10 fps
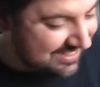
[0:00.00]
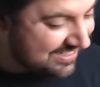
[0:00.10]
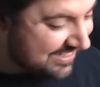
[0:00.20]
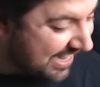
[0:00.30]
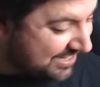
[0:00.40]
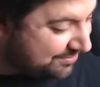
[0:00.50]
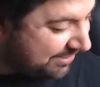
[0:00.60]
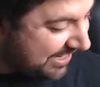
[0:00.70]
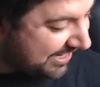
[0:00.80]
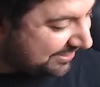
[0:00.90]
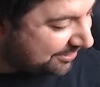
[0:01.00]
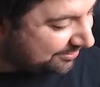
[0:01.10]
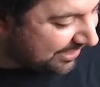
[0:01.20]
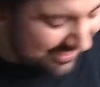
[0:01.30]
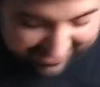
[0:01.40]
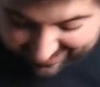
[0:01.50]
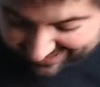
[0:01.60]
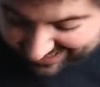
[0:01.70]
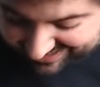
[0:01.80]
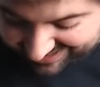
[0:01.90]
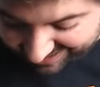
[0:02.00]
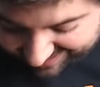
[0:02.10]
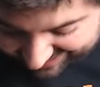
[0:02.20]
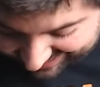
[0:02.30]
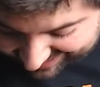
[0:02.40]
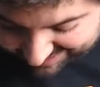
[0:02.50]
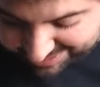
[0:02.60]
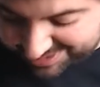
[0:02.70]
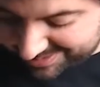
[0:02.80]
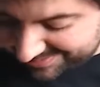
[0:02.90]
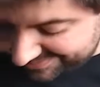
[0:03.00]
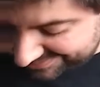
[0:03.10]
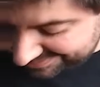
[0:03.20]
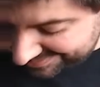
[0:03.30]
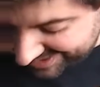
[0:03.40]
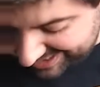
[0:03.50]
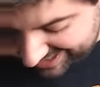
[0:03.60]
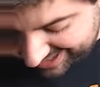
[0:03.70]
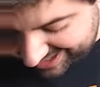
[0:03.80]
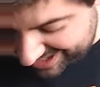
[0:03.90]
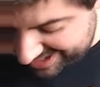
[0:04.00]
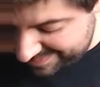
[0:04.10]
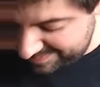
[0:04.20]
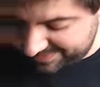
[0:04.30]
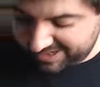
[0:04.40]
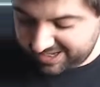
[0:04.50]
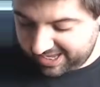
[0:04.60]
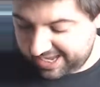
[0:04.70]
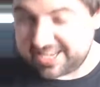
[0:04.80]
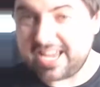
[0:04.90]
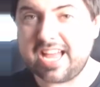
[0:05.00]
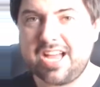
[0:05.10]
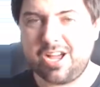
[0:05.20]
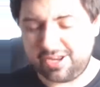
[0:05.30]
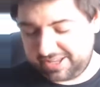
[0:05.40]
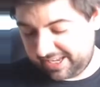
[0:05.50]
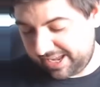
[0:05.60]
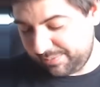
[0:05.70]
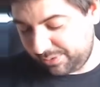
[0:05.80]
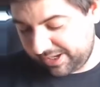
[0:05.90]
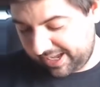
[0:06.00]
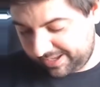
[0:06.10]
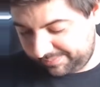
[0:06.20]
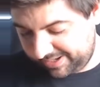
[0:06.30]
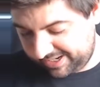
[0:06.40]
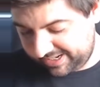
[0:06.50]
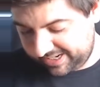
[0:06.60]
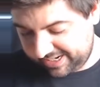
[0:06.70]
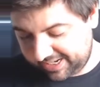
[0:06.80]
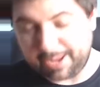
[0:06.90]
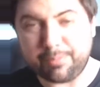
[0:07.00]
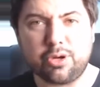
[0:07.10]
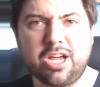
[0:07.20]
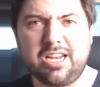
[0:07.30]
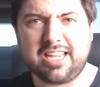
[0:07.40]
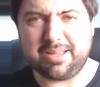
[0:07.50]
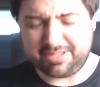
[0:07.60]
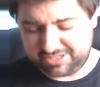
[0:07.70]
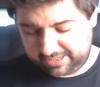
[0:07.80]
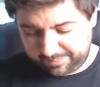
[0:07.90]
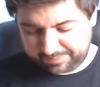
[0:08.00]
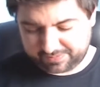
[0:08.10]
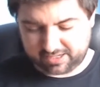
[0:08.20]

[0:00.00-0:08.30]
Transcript: So that's really cool, thank you. And that totally is awesome. And yeah, another Game Boy game hidden in here. Game Boy Color game this time.